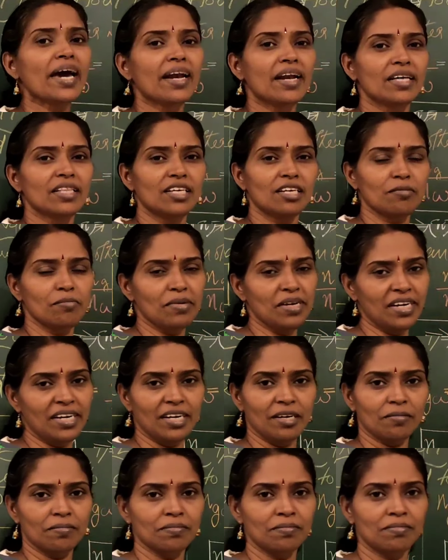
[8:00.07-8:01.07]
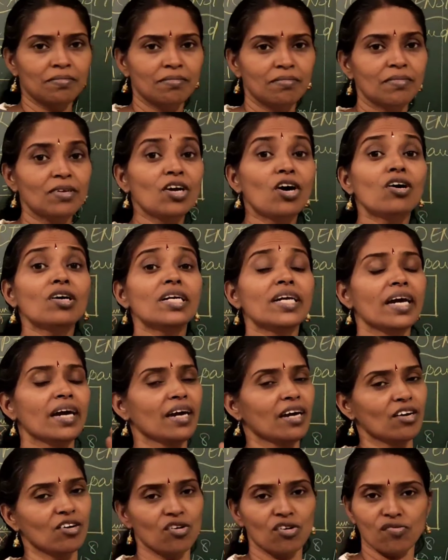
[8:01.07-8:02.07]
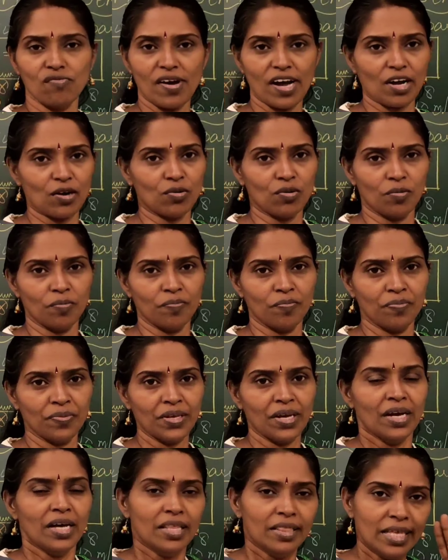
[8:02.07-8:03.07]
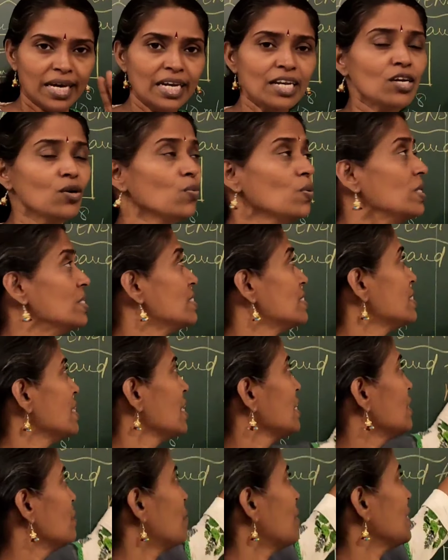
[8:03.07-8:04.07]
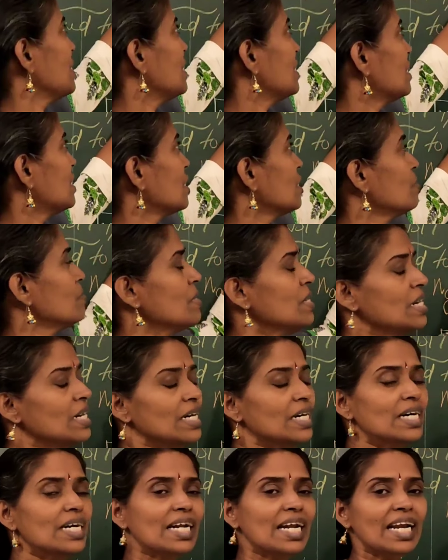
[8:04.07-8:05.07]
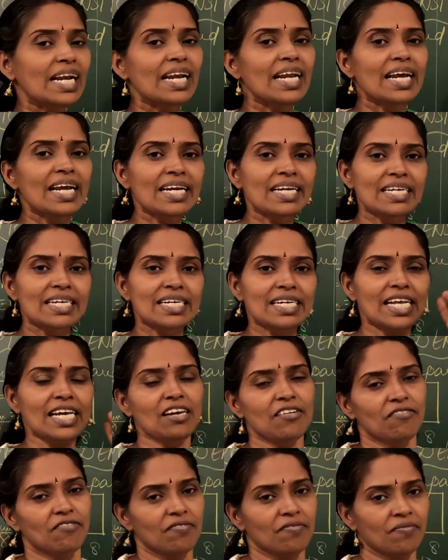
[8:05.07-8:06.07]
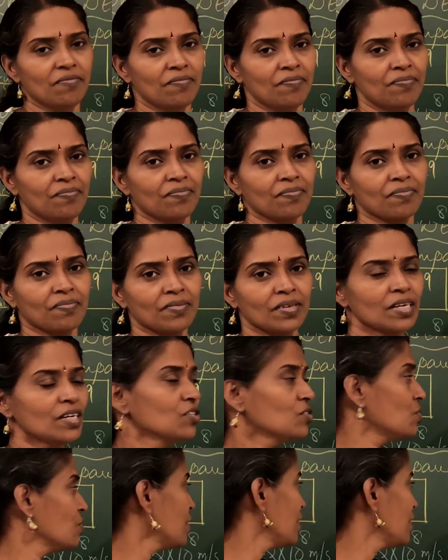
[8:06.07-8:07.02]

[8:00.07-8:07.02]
another medium, not air or vacuum. Then you will say by the term relative. So